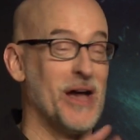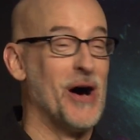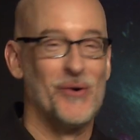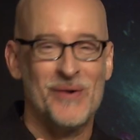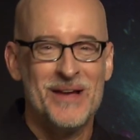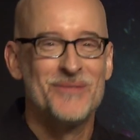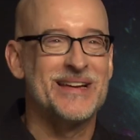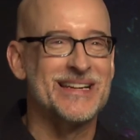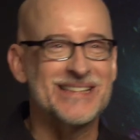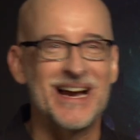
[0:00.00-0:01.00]
No,
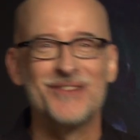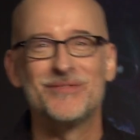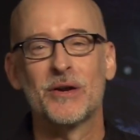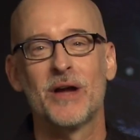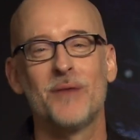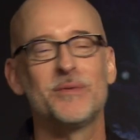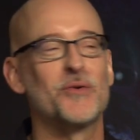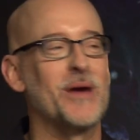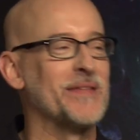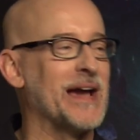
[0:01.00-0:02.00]
because I've been
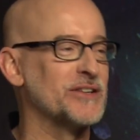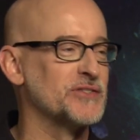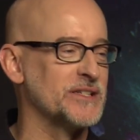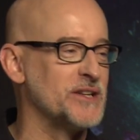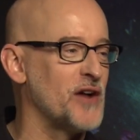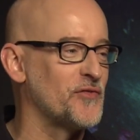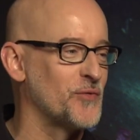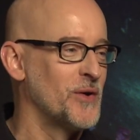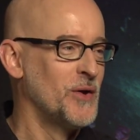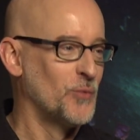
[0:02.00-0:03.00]
around the actors enough
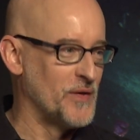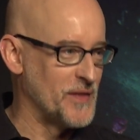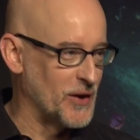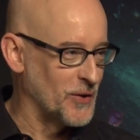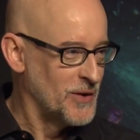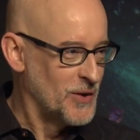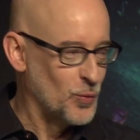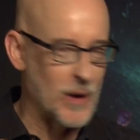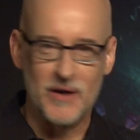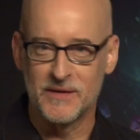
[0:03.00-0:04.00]
when they're
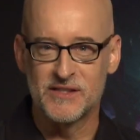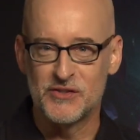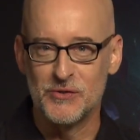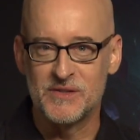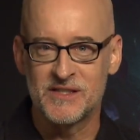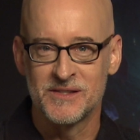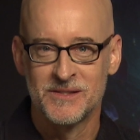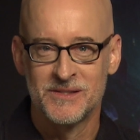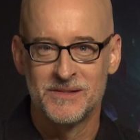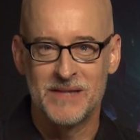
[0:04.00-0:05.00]
wearing the suits
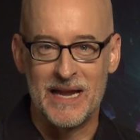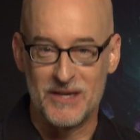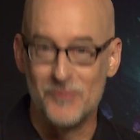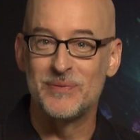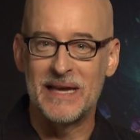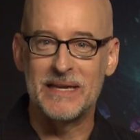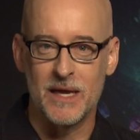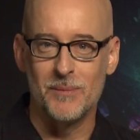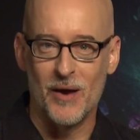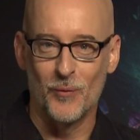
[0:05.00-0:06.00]
and
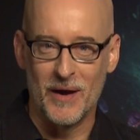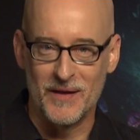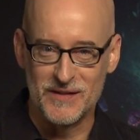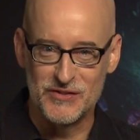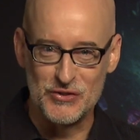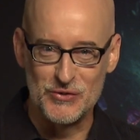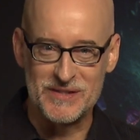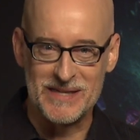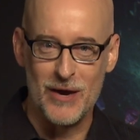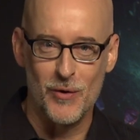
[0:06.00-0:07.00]
complaining about wearing the
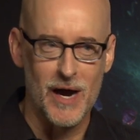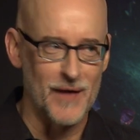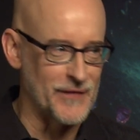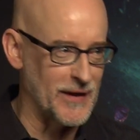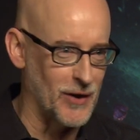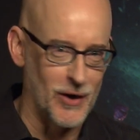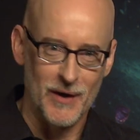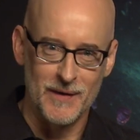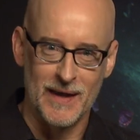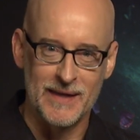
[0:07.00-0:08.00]
suits and how hot they
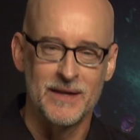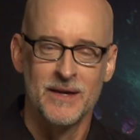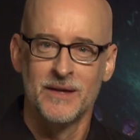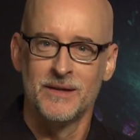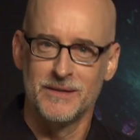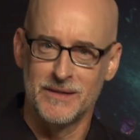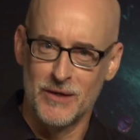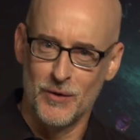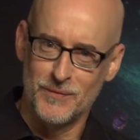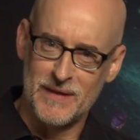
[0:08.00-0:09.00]
are, and like,
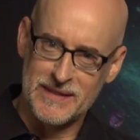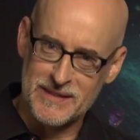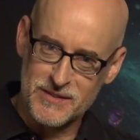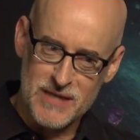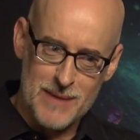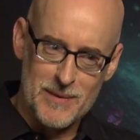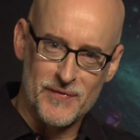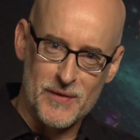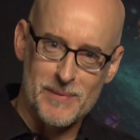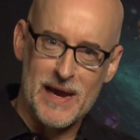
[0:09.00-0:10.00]
they need to time
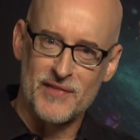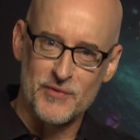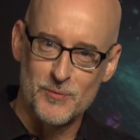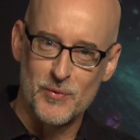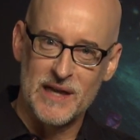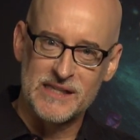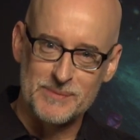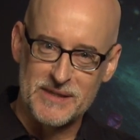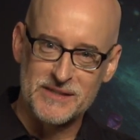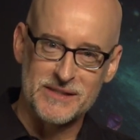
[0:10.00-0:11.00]
out their bathroom breaks
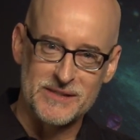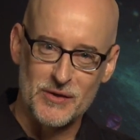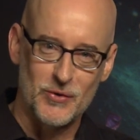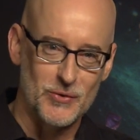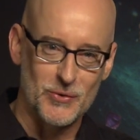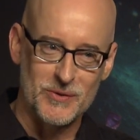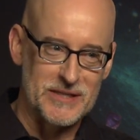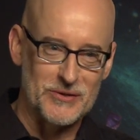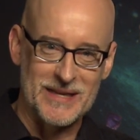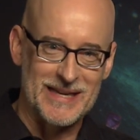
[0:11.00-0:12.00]
because it's a whole
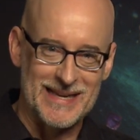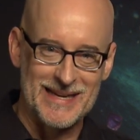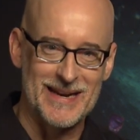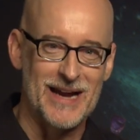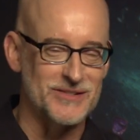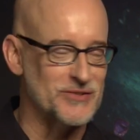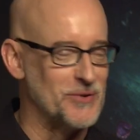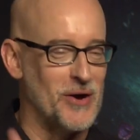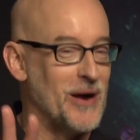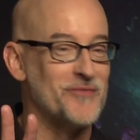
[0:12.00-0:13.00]
ordeal getting in and out. So
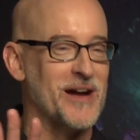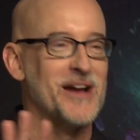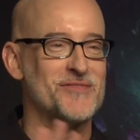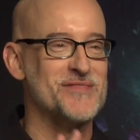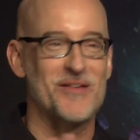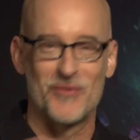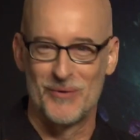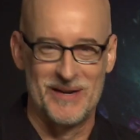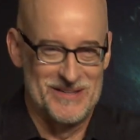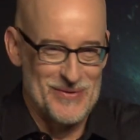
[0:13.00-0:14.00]
no, I have
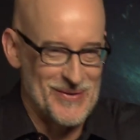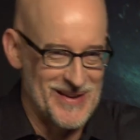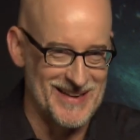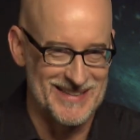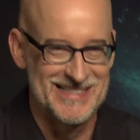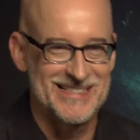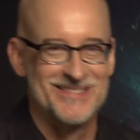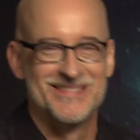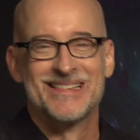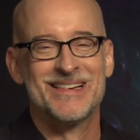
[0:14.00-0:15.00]
never wanted to put on a
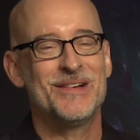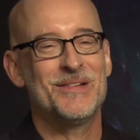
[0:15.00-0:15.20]
suit.